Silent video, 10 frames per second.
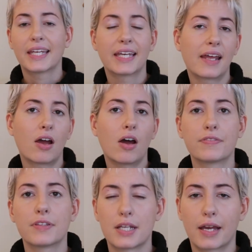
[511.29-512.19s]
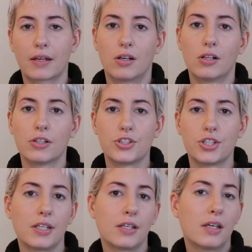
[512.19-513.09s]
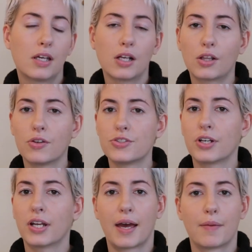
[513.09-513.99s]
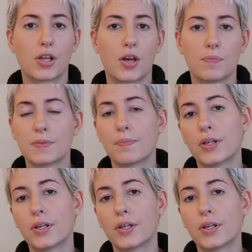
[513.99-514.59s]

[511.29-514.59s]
Get off the technology, close your laptops,